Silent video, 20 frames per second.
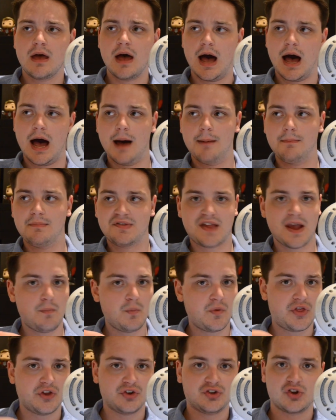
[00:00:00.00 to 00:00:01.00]
Um,
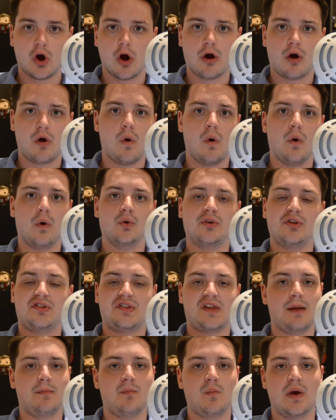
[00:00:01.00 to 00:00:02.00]
same with the Darkhold,
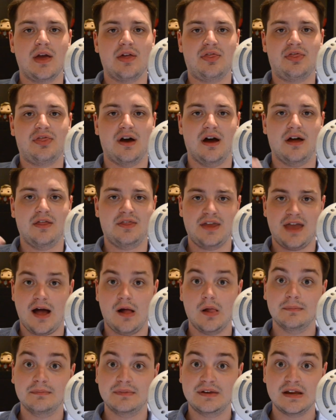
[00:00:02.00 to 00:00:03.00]
same with uh, the
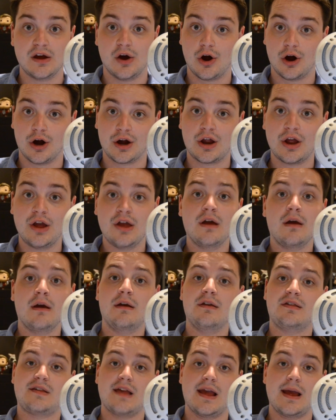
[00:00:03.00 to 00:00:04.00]
LMD arc,
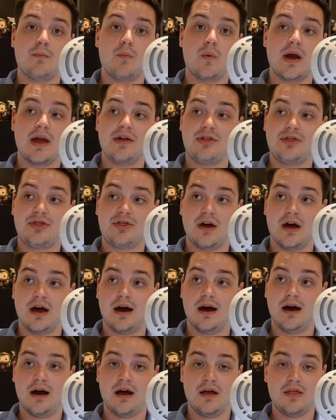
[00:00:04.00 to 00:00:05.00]
same with
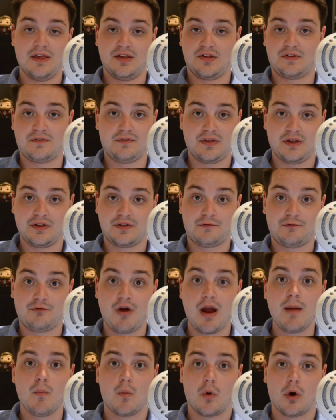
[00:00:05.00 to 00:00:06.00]
uh, this this
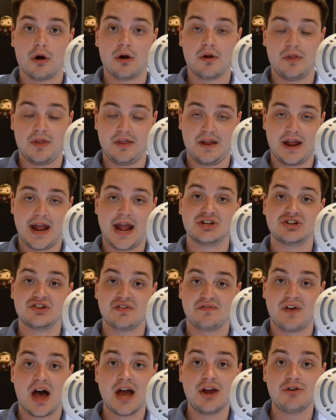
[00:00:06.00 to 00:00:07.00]
framework, the, the,
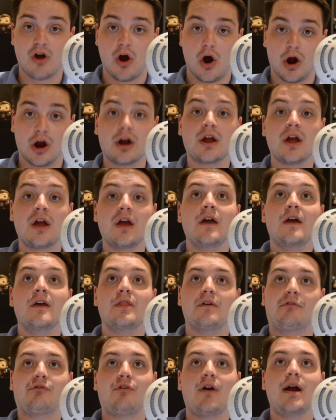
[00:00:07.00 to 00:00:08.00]
Agents of Hydra arc.
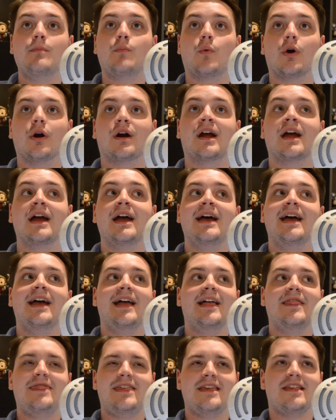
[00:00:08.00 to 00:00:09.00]
The framework
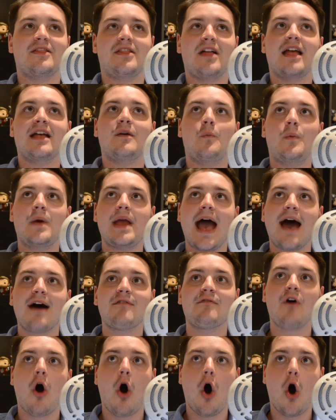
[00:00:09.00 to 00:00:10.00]
that we
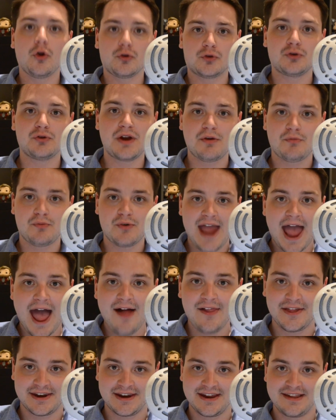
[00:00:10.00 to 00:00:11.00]
have alternate
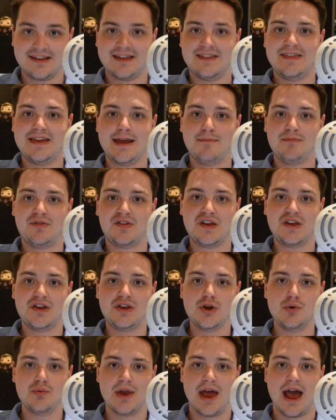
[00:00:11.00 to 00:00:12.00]
realities in the
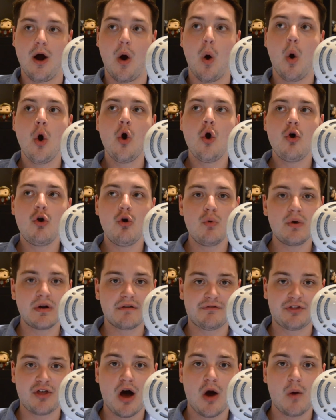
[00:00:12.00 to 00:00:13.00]
MCU now. Who would
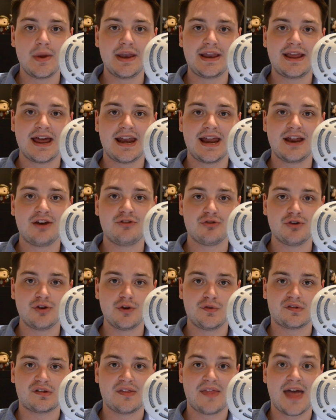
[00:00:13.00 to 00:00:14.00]
have thought we'd get
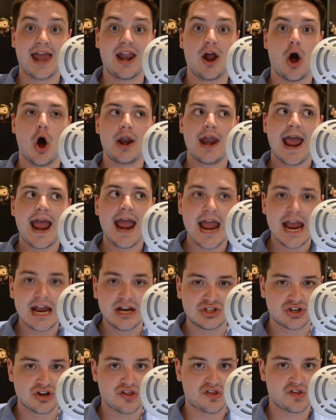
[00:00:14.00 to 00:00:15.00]
introduced to that on
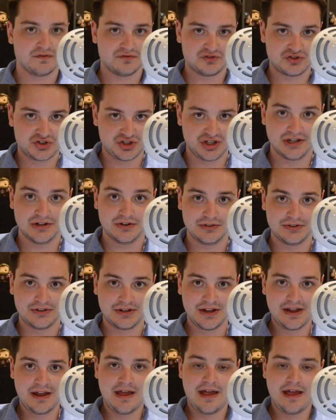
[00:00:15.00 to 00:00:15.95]
Agents of Shield?